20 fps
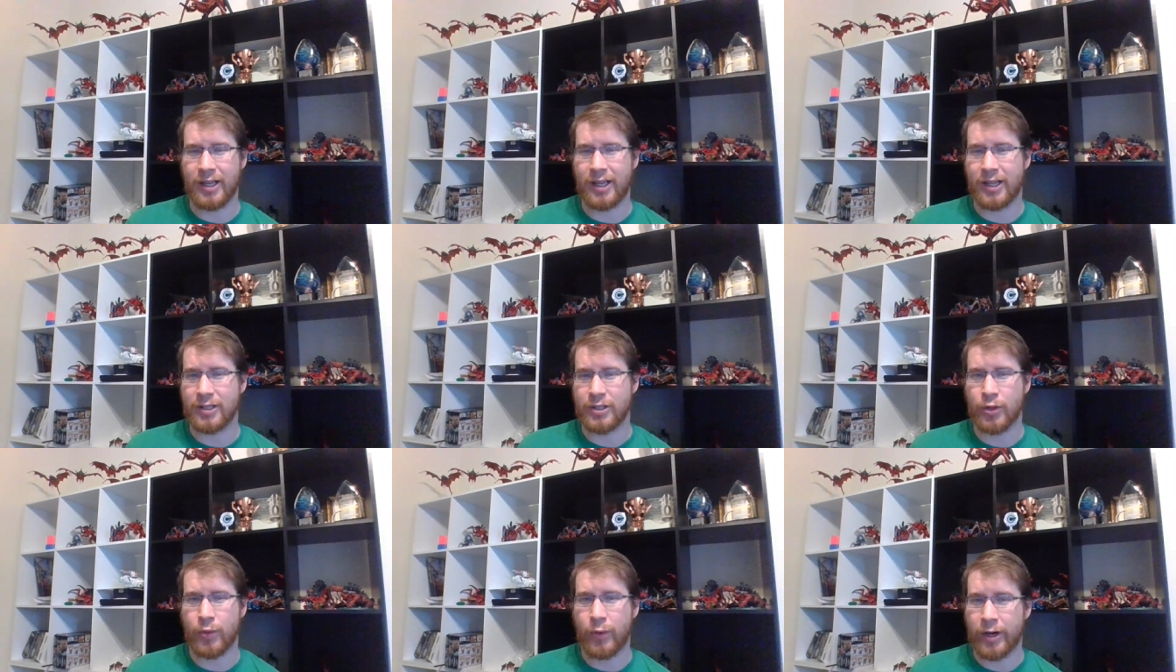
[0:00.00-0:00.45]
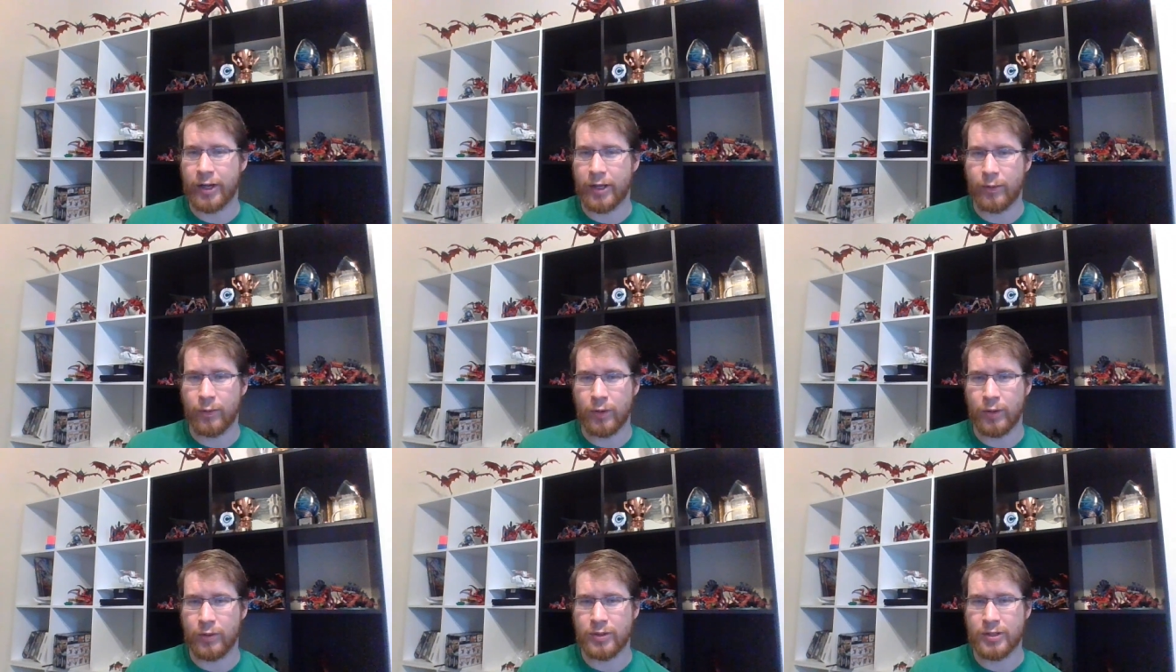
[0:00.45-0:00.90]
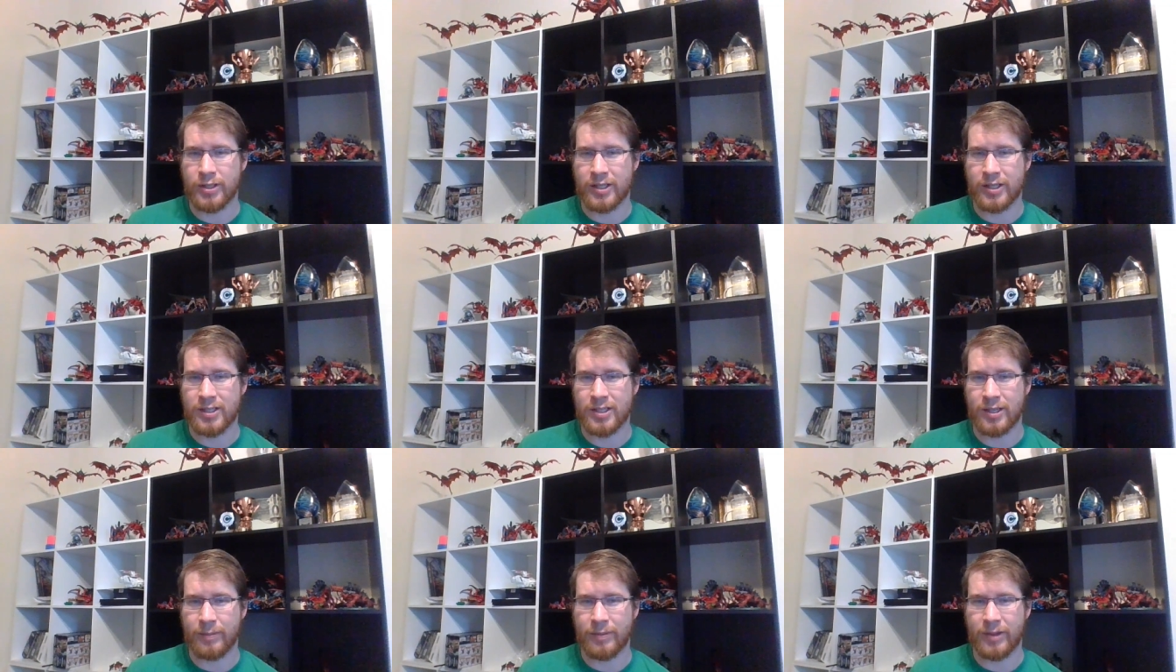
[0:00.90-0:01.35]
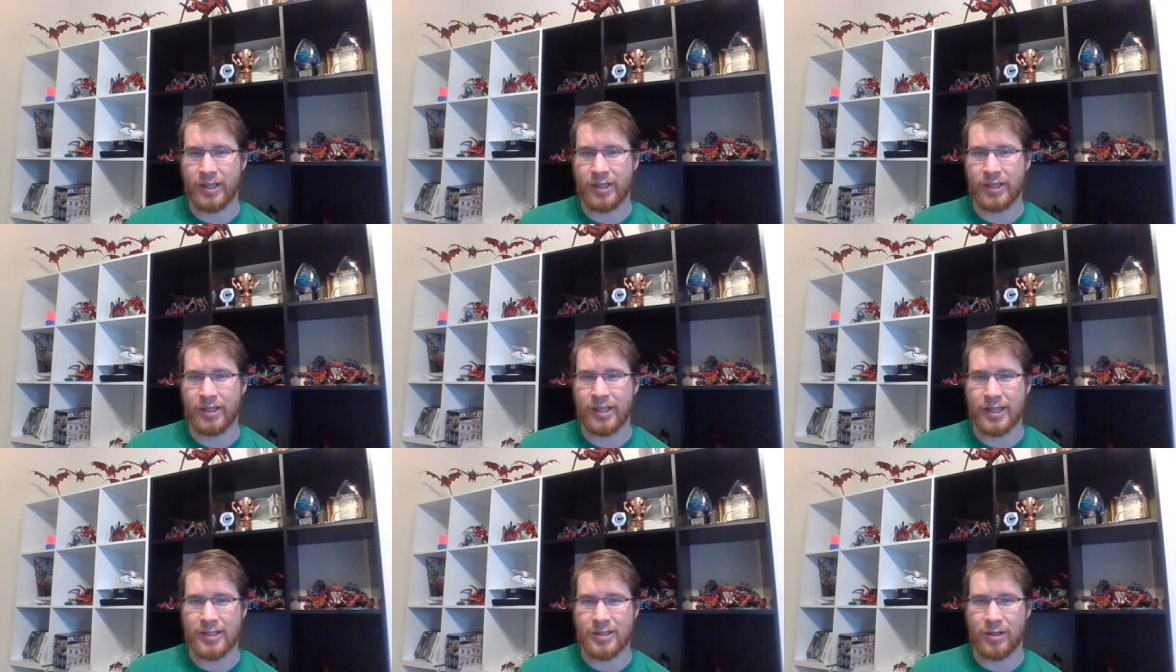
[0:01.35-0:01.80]
get 20 wounds on
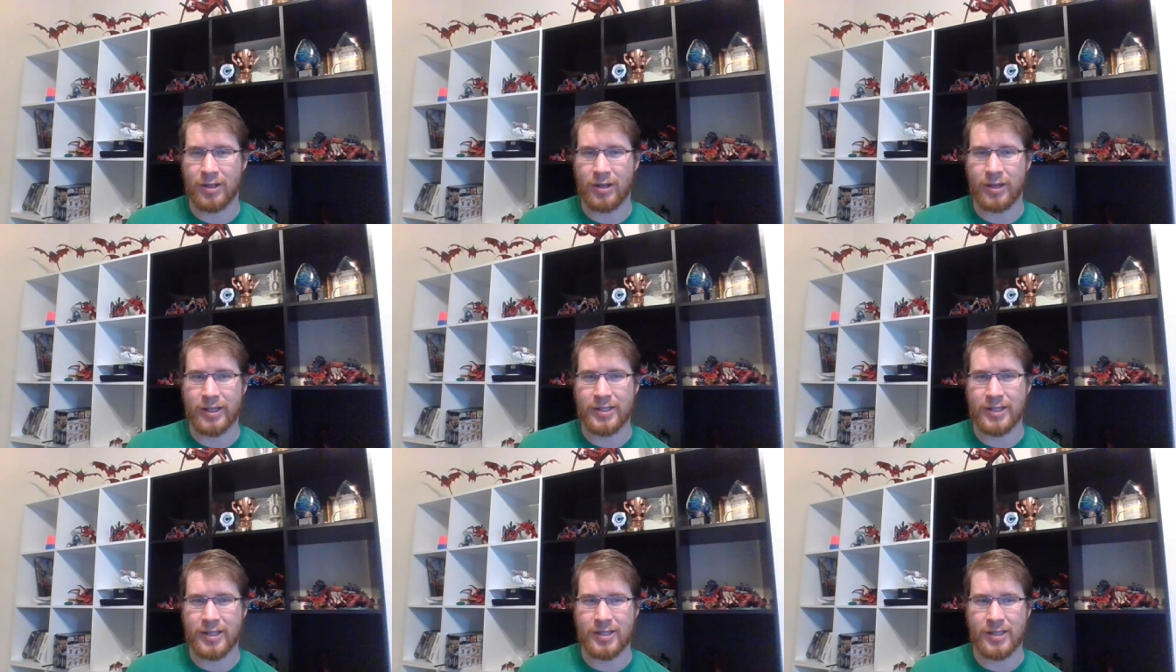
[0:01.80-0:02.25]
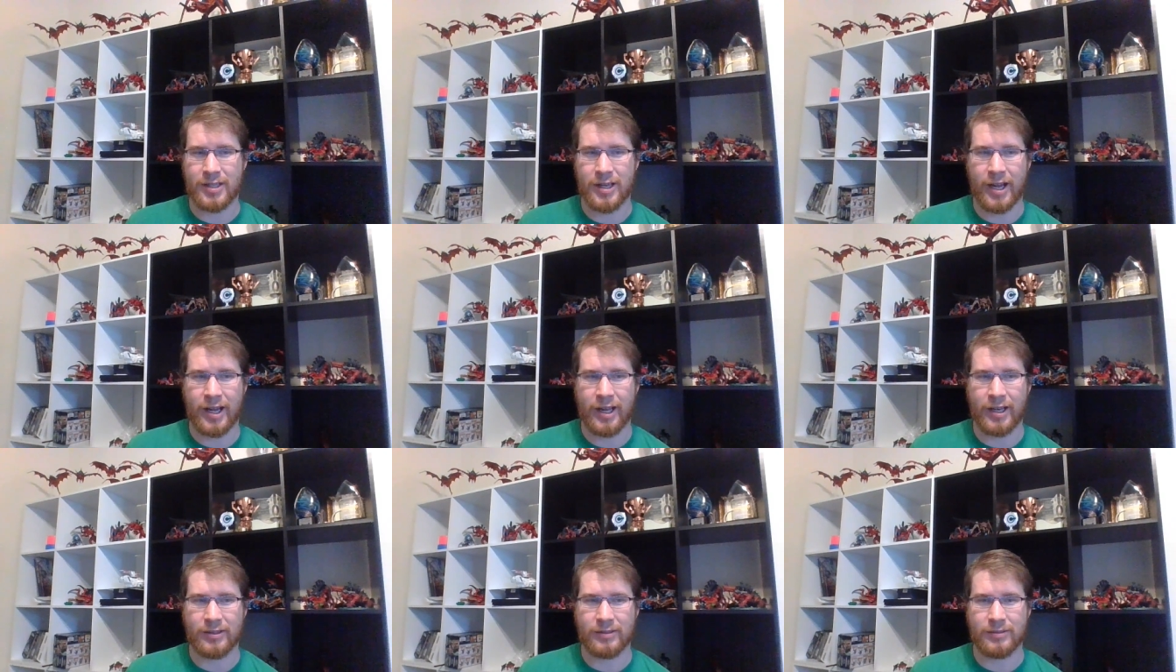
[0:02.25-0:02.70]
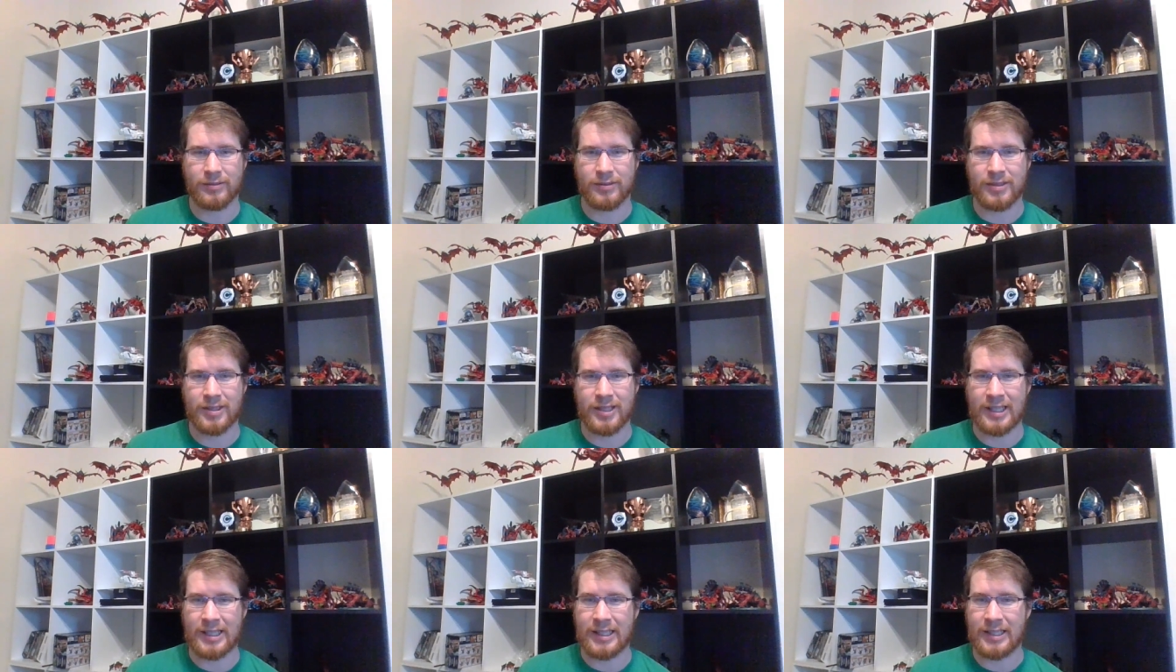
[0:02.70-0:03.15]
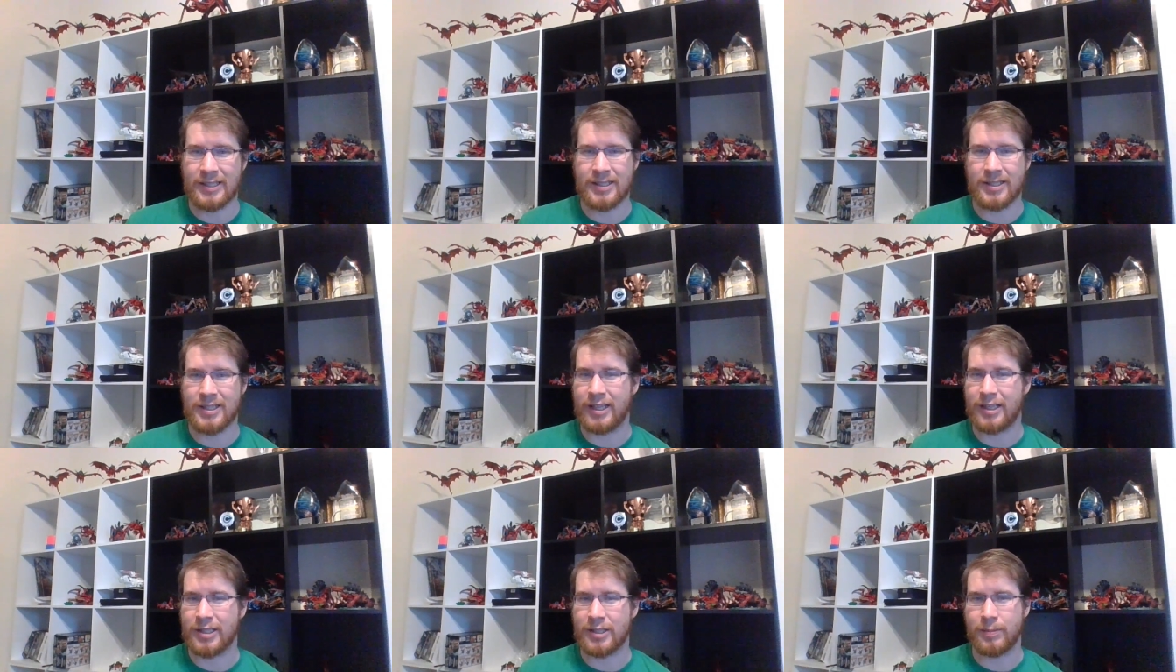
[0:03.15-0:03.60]
something as long as it's not
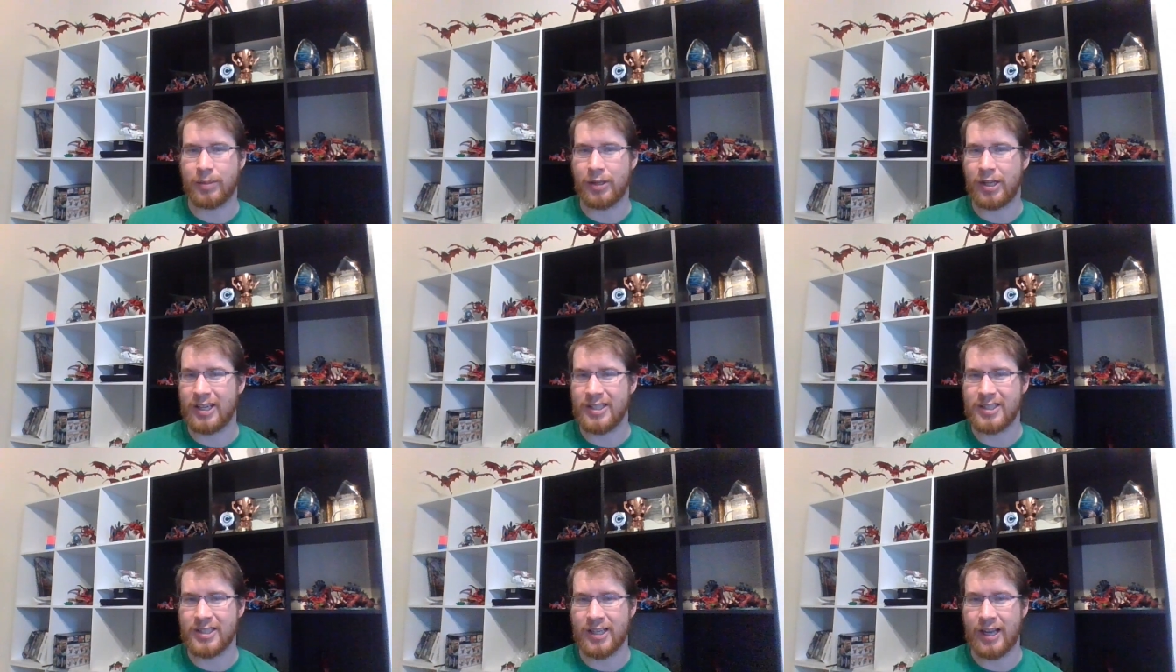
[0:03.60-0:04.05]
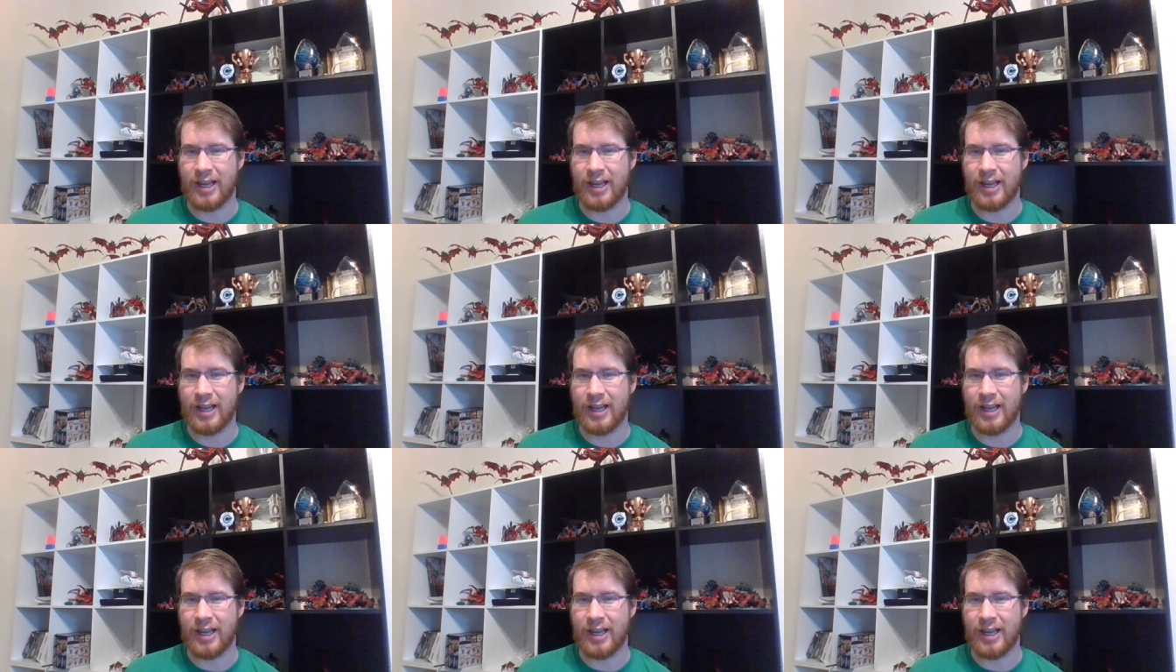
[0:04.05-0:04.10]
T6 plus